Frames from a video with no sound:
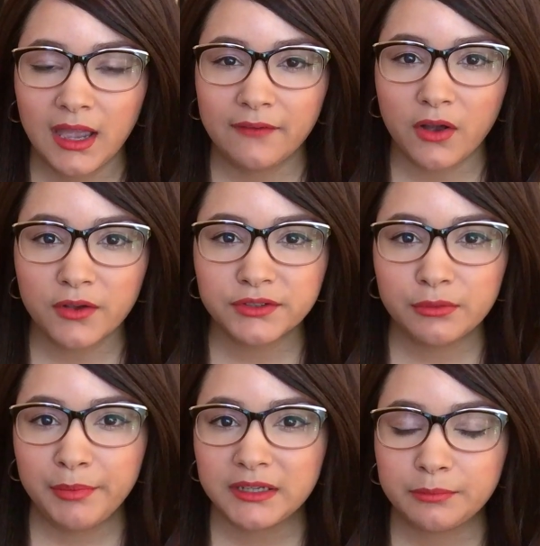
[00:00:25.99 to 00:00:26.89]
I've
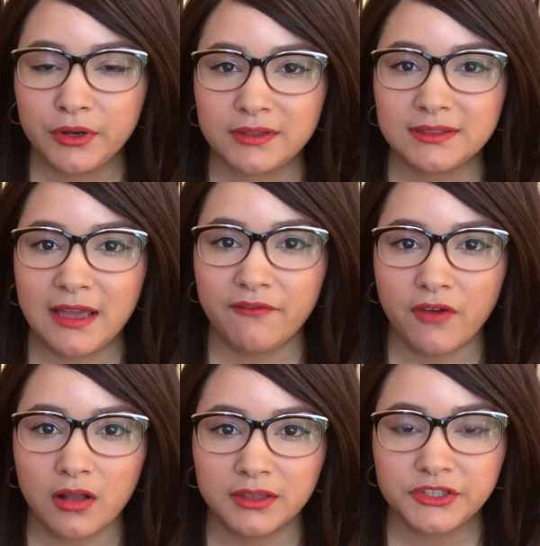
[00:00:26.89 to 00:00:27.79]
also picked books that
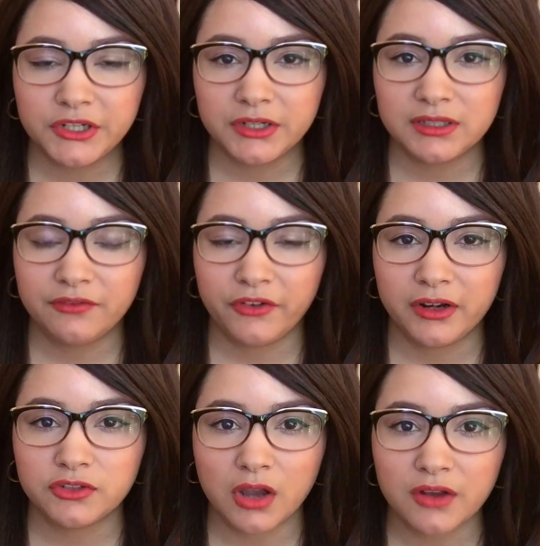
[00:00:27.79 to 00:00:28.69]
fall under
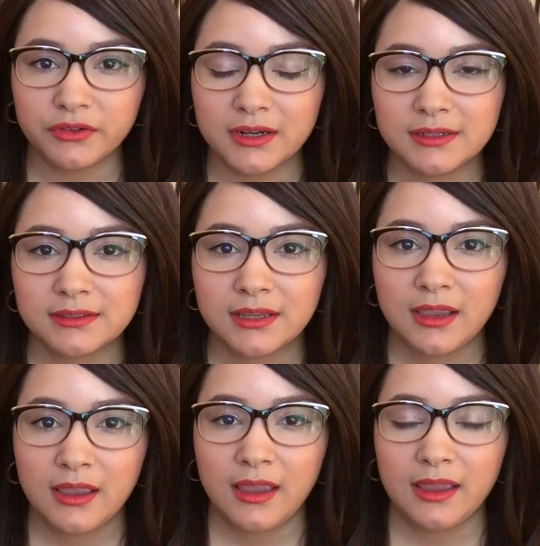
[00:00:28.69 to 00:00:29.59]
different genres.
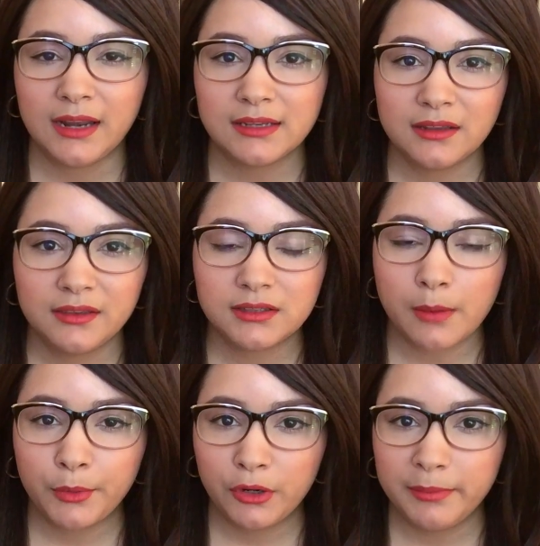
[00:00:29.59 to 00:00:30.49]
And I did this
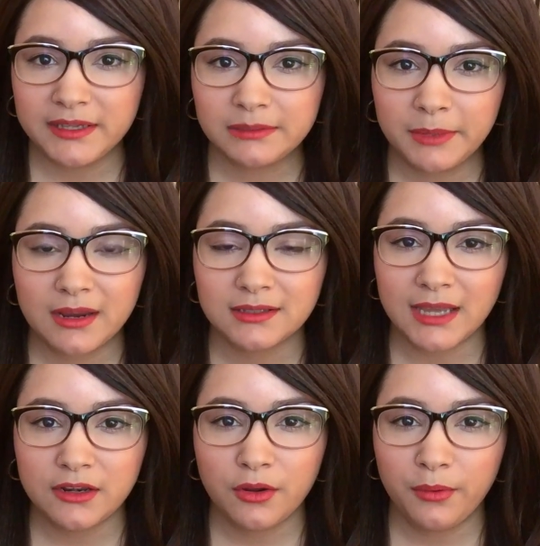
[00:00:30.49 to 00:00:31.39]
on purpose because
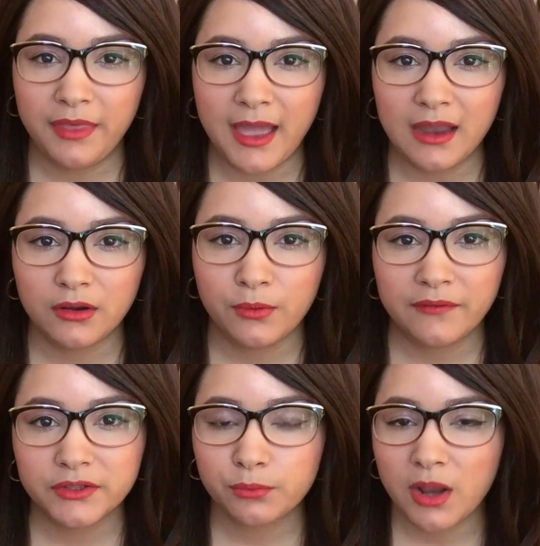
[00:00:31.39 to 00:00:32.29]
I know that
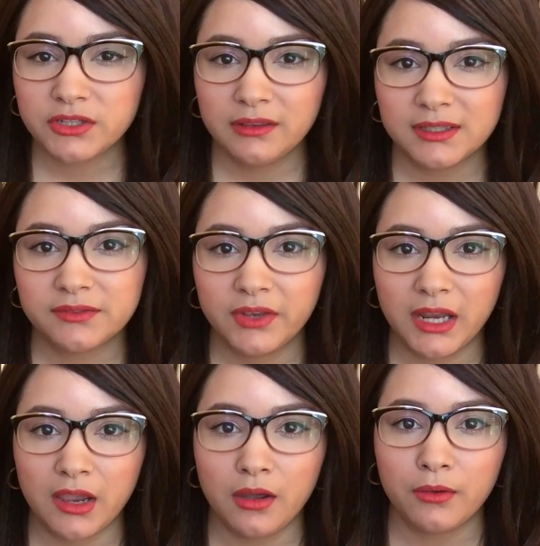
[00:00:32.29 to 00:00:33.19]
whoever's watching this
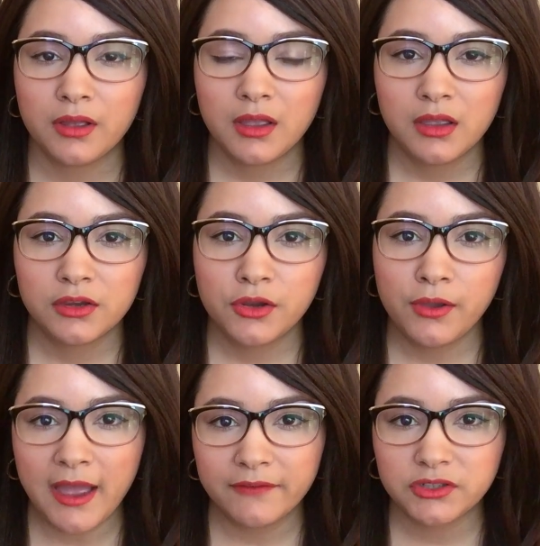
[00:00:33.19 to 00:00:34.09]
video, you
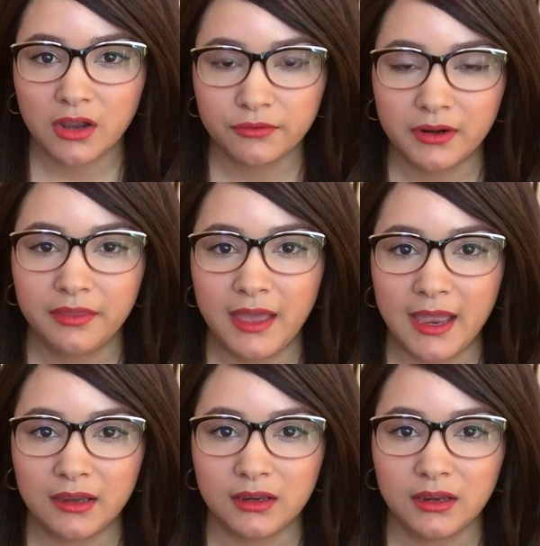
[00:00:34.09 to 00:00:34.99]
have a genre
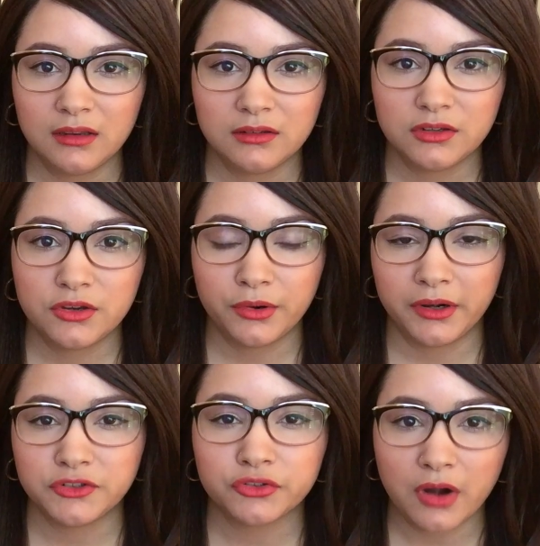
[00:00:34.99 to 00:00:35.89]
that
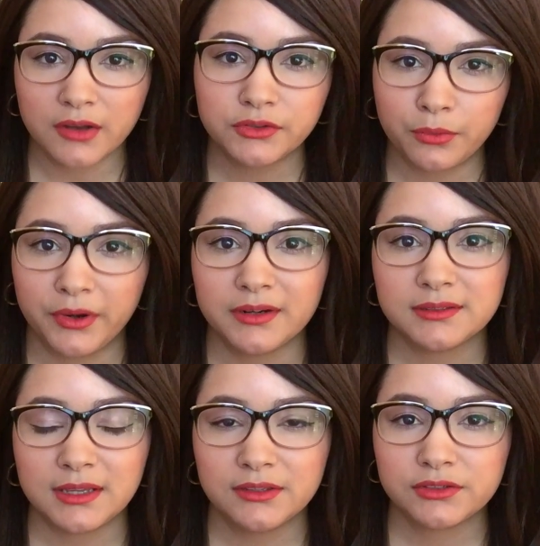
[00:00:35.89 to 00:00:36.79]
you're drawn
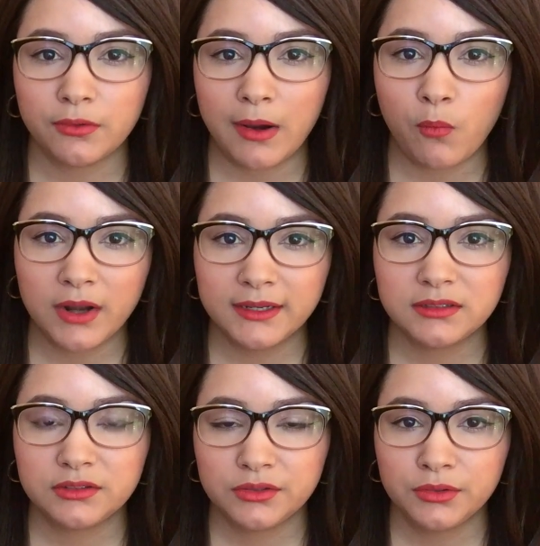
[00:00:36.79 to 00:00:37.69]
towards. And so I
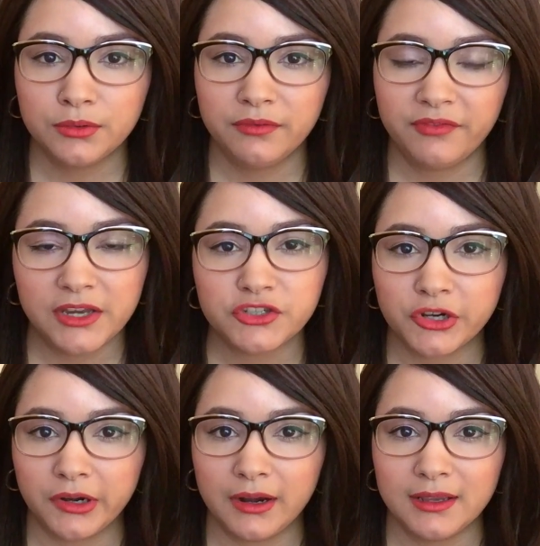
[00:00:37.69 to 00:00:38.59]
wanted to
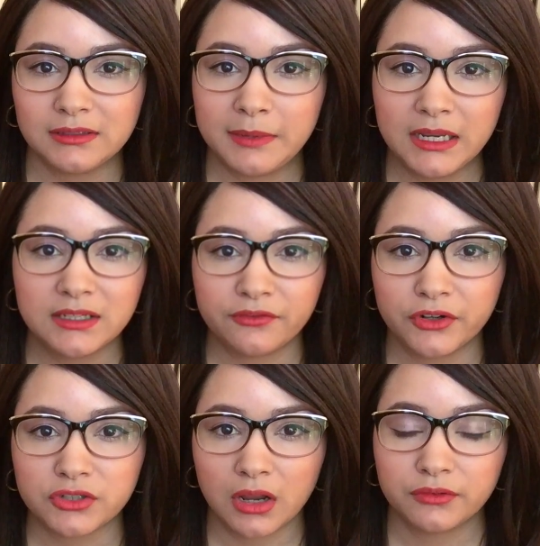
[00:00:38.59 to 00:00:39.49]
feature as many
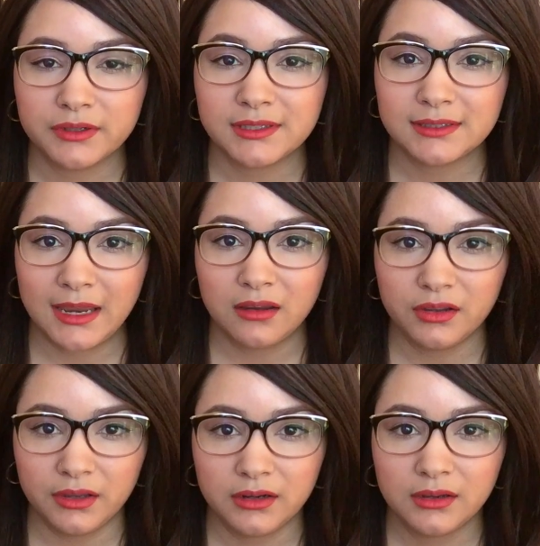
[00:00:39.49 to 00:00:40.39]
different genres as I
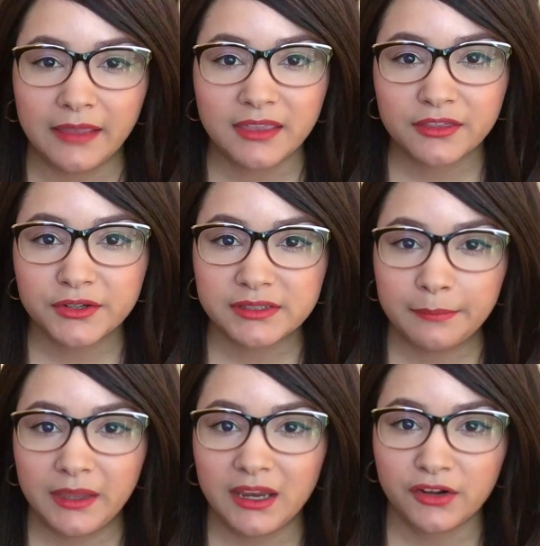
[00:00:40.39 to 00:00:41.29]
could. I think there's
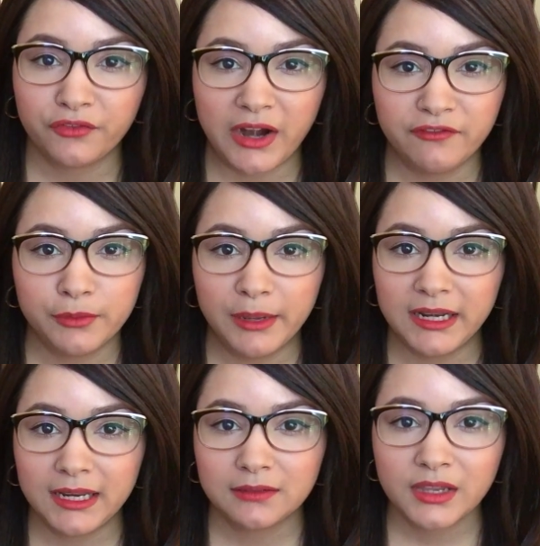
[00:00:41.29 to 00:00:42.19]
something here for
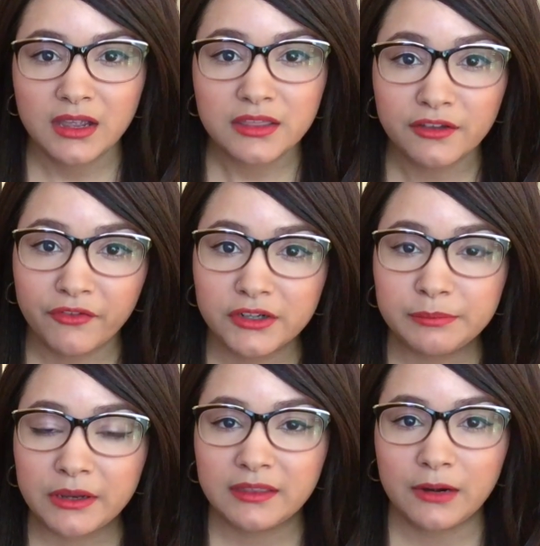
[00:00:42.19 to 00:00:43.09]
everybody. The first
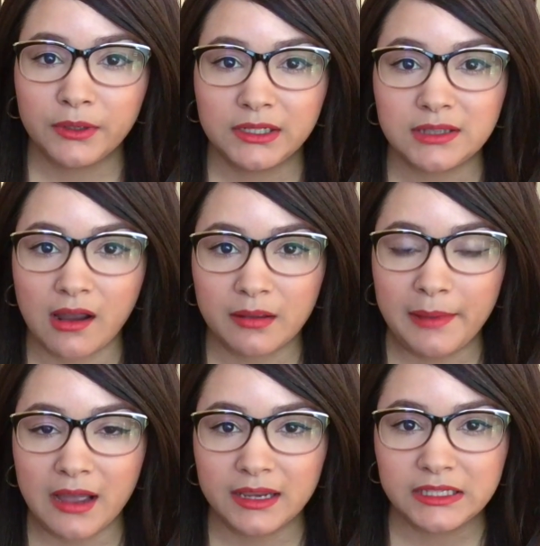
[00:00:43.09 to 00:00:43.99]
book that I want to talk
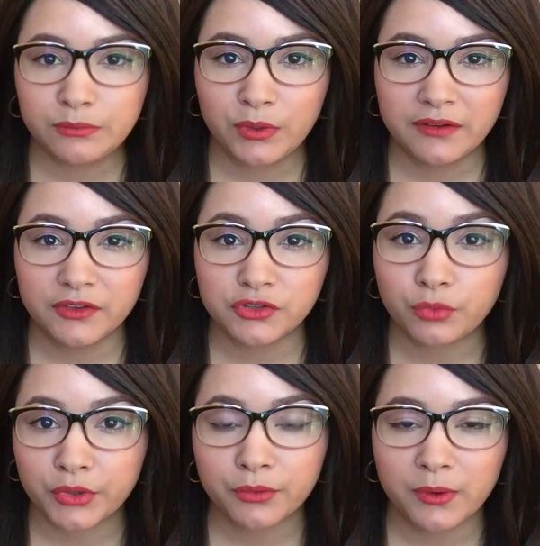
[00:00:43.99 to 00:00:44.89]
about is one of the
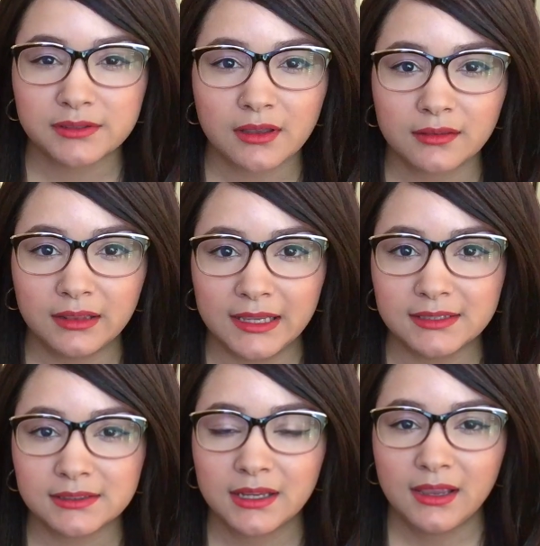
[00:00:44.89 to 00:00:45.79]
shorter ones on the
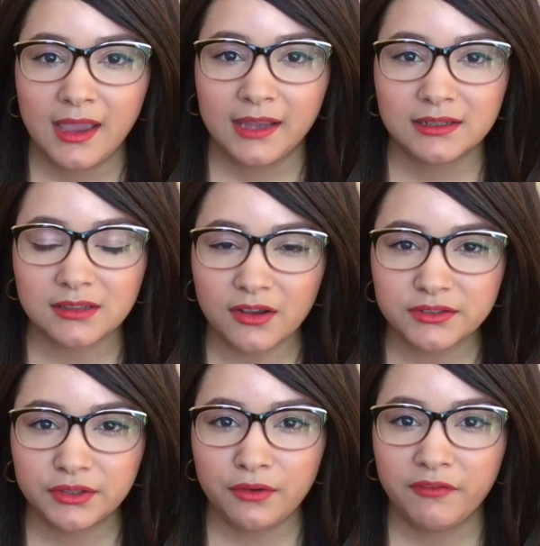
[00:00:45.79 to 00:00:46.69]
list, and it's
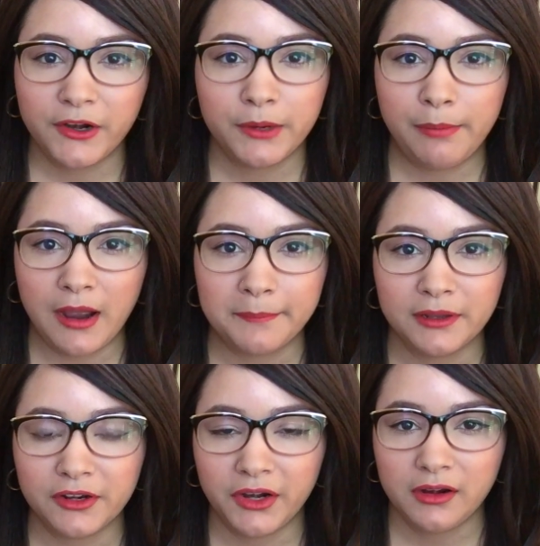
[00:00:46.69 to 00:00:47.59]
also very
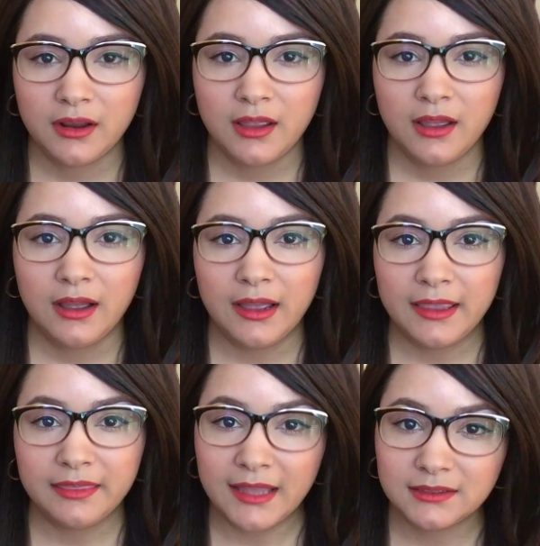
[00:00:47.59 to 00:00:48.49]
popular.
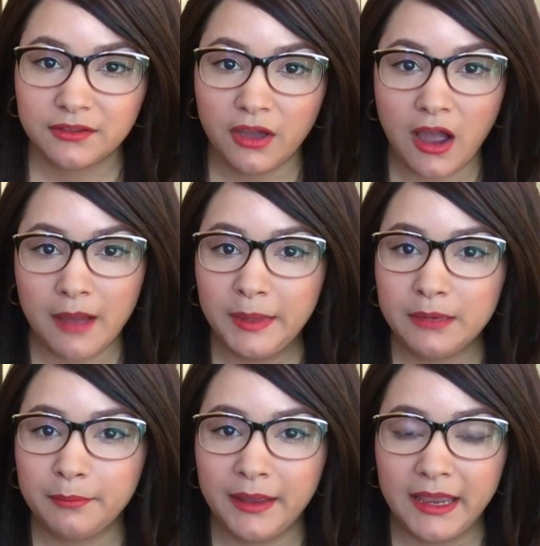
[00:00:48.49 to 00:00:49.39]
And that's The
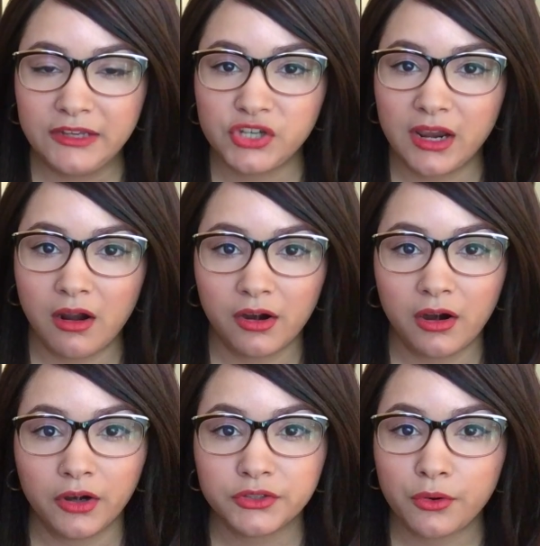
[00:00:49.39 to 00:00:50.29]
Hobbit by
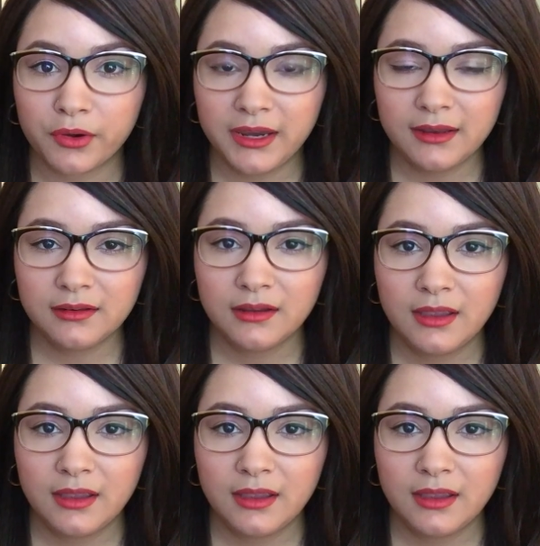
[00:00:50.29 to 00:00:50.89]
J.R.R. Tolkien.